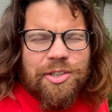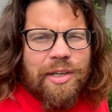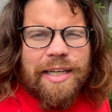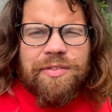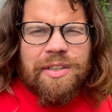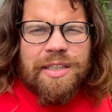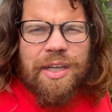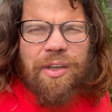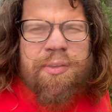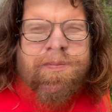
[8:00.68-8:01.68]
attractive to the
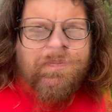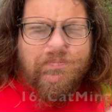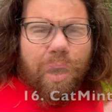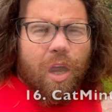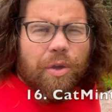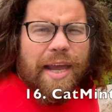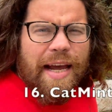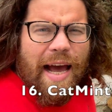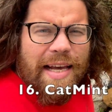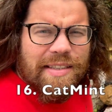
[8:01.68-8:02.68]
deer. Okay,
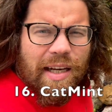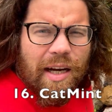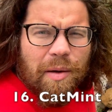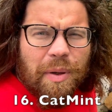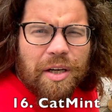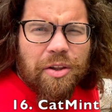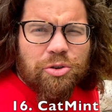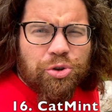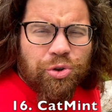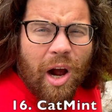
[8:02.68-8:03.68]
guys, another
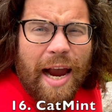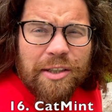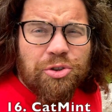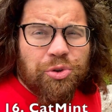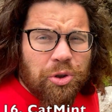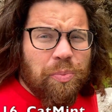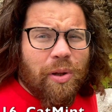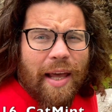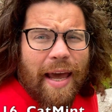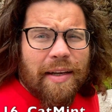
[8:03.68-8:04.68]
tried and true
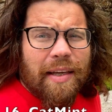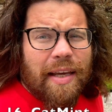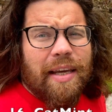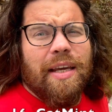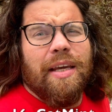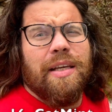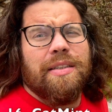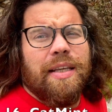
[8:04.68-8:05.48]
plant is